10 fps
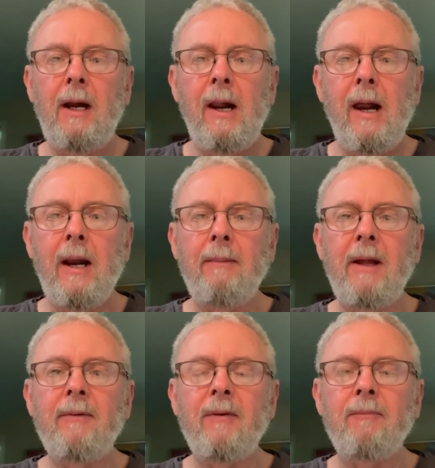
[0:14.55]
and I may
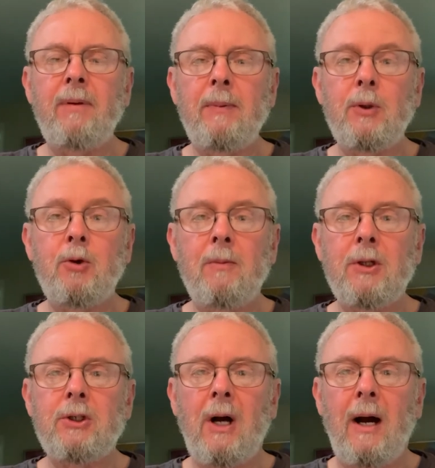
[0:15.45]
have given people too
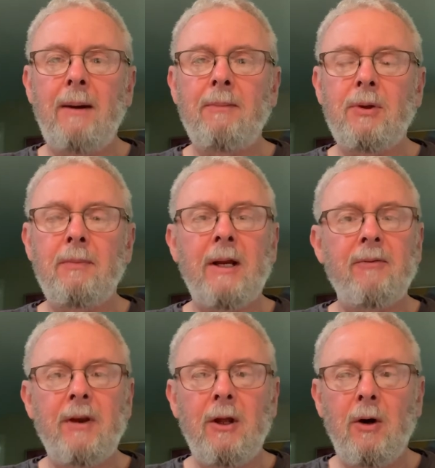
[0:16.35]
much time to make a
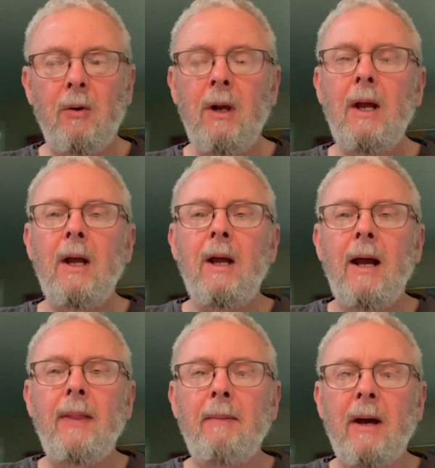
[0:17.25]
video,
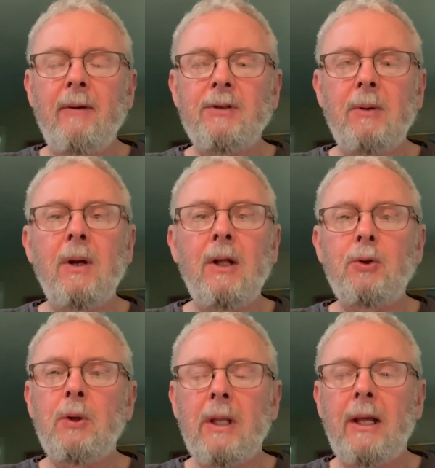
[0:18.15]
and they might have said, well, I'll
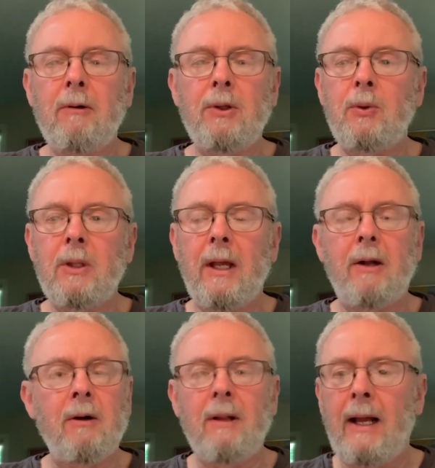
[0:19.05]
do it
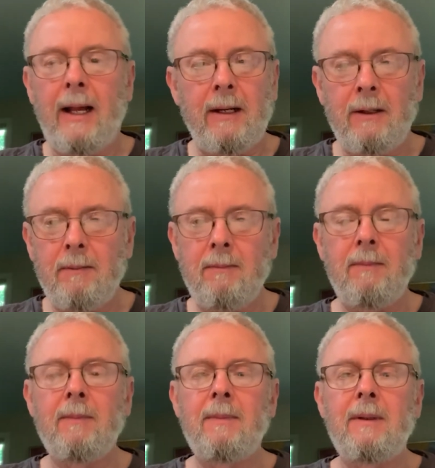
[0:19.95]
later, and
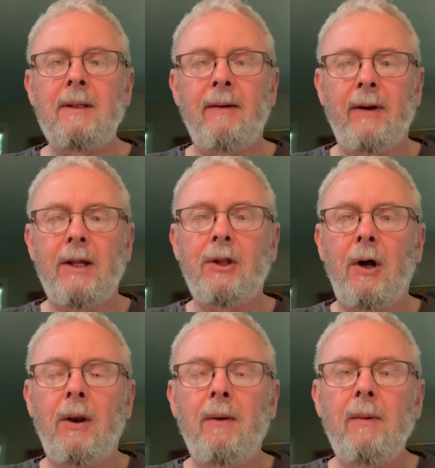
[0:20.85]
never got
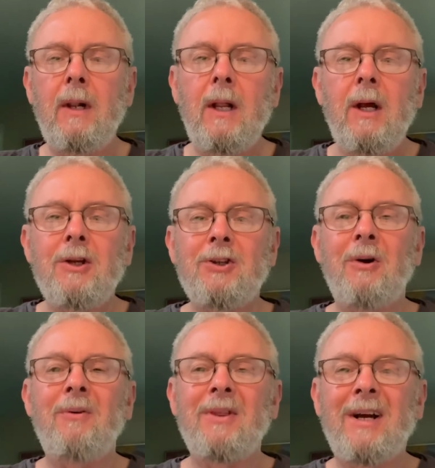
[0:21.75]
done.
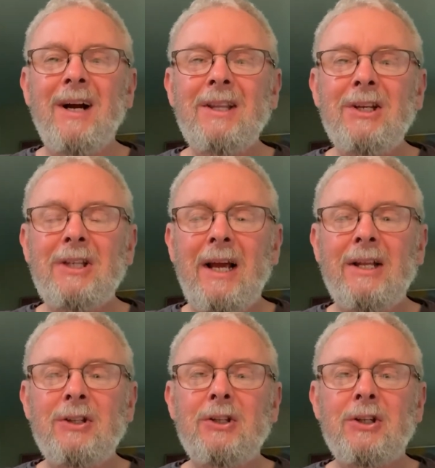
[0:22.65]
So the contest
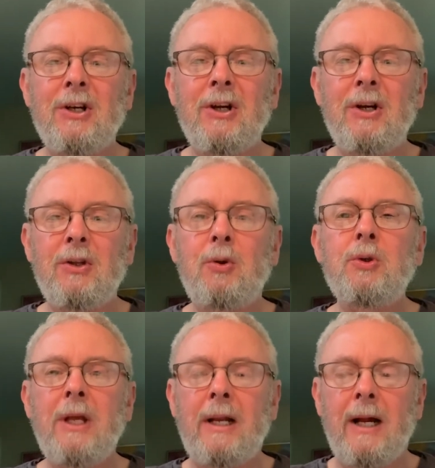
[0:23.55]
ends
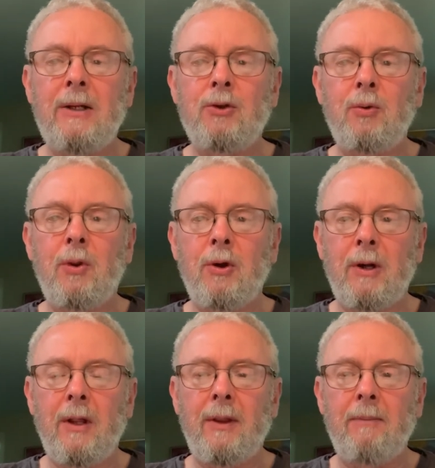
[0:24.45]
Tuesday night, June
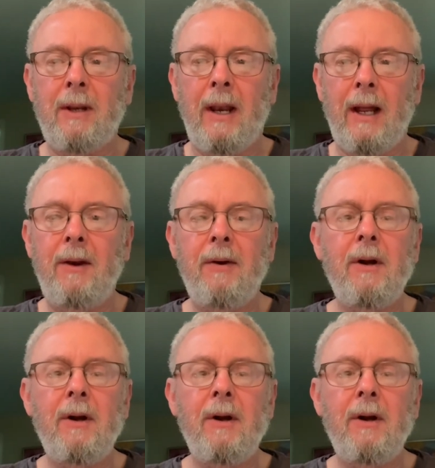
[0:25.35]
30th at midnight.